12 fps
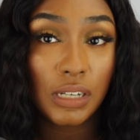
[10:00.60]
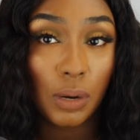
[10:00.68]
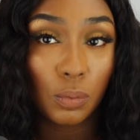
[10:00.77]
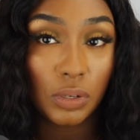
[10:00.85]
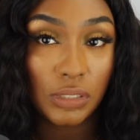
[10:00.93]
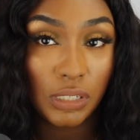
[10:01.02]
thing I
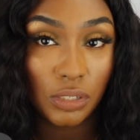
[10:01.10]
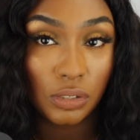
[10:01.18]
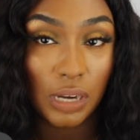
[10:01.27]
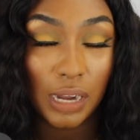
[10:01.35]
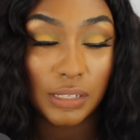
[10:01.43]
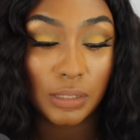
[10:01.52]
want to tell you
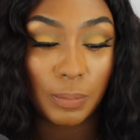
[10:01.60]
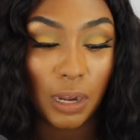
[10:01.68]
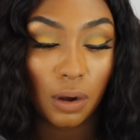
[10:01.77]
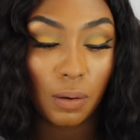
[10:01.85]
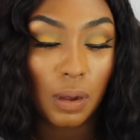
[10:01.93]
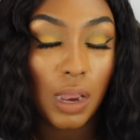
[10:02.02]
guys
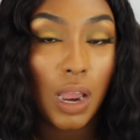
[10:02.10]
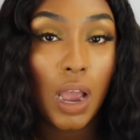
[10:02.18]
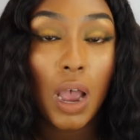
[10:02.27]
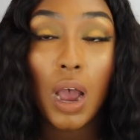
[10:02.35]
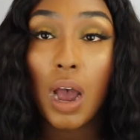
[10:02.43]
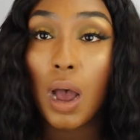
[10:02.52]
about
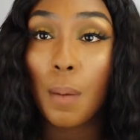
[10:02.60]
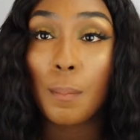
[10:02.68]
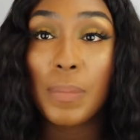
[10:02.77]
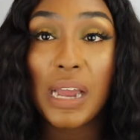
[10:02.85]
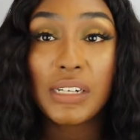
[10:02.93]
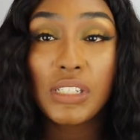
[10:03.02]

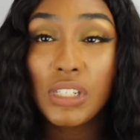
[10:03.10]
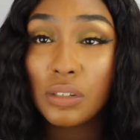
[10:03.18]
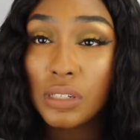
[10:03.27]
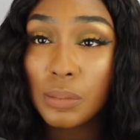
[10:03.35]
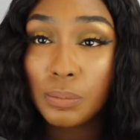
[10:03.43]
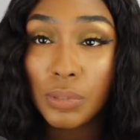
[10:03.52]

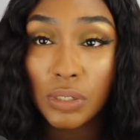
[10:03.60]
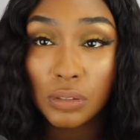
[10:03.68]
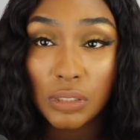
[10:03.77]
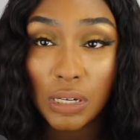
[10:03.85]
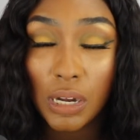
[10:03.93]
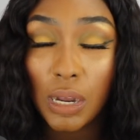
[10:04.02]
Bacteria
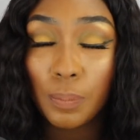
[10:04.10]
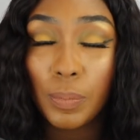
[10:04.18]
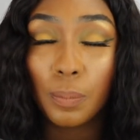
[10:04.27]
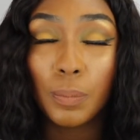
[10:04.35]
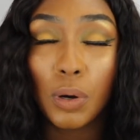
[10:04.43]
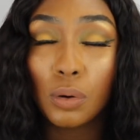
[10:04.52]
built
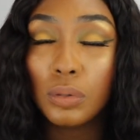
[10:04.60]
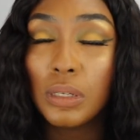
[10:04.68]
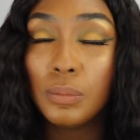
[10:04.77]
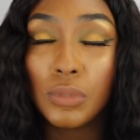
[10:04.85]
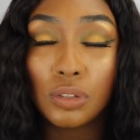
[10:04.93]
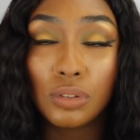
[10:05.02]
up, mold
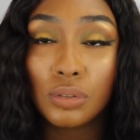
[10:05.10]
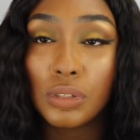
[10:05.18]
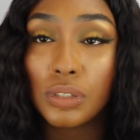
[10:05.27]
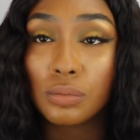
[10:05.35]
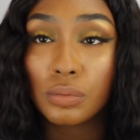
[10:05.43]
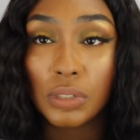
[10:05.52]
and mildew
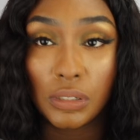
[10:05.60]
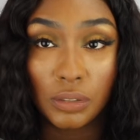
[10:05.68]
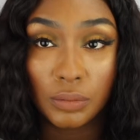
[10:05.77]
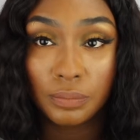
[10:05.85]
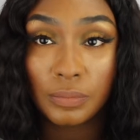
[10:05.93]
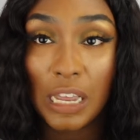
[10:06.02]
is
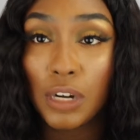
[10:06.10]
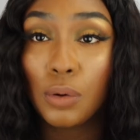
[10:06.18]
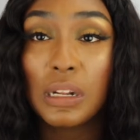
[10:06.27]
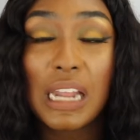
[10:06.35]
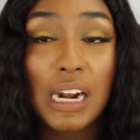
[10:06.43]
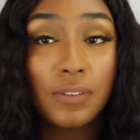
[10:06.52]
real. I
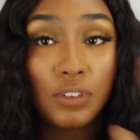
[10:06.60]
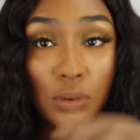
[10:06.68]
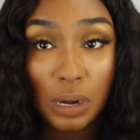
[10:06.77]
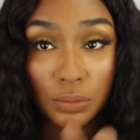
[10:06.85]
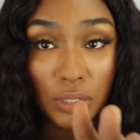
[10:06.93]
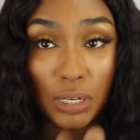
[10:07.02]
know a lot of you
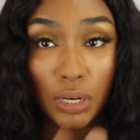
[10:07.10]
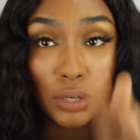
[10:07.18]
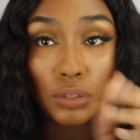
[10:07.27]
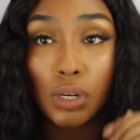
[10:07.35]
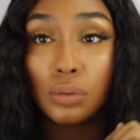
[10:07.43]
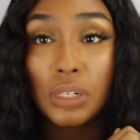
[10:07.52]
out there
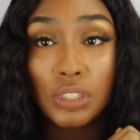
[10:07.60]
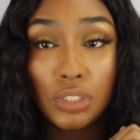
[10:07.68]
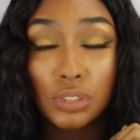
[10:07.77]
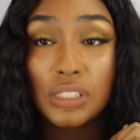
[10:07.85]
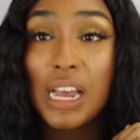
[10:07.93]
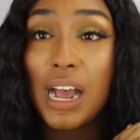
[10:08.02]
don't let
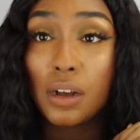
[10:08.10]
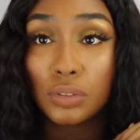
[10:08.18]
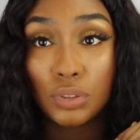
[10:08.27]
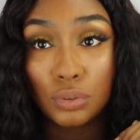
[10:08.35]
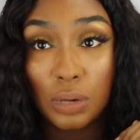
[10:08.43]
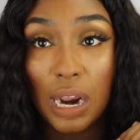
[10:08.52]
your
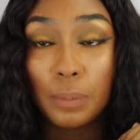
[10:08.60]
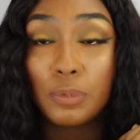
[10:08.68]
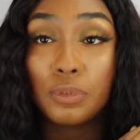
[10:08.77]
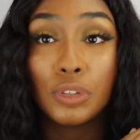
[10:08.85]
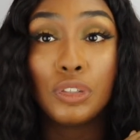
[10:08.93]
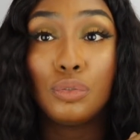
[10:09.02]
towels dry
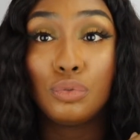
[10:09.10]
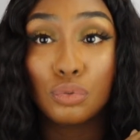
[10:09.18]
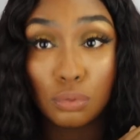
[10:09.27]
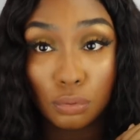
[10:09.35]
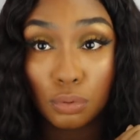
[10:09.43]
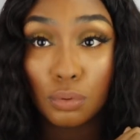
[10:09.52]
before you
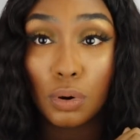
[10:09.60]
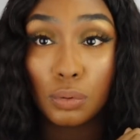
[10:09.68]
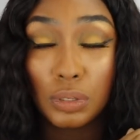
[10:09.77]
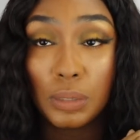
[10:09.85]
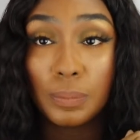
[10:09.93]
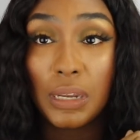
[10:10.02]
throw
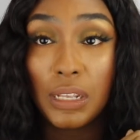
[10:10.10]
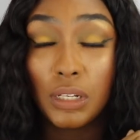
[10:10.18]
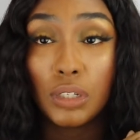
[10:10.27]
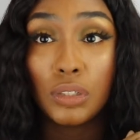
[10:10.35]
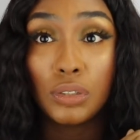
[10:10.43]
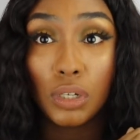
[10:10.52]
them in
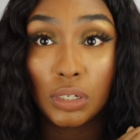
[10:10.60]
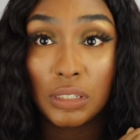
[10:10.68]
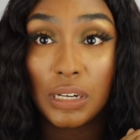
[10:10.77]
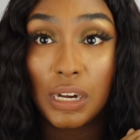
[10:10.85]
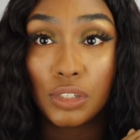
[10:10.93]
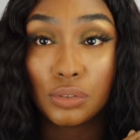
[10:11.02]
the dirty
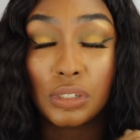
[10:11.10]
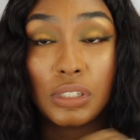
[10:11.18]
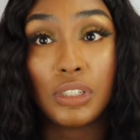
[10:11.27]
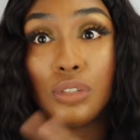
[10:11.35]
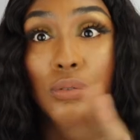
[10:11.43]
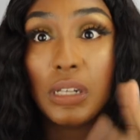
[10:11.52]
laundry and
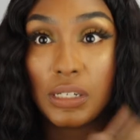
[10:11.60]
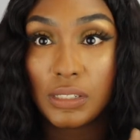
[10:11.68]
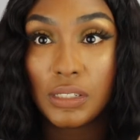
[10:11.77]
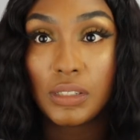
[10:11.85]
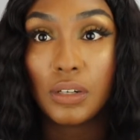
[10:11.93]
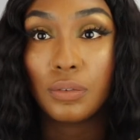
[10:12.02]
then you let it
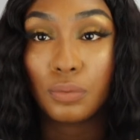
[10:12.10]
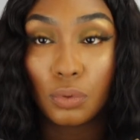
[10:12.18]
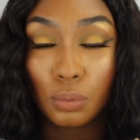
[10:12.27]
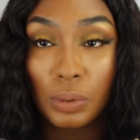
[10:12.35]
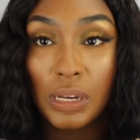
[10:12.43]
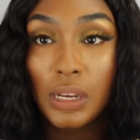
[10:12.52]
sit there for
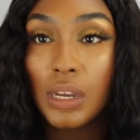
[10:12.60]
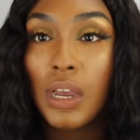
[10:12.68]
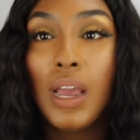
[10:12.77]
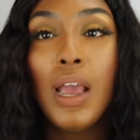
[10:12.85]
a week.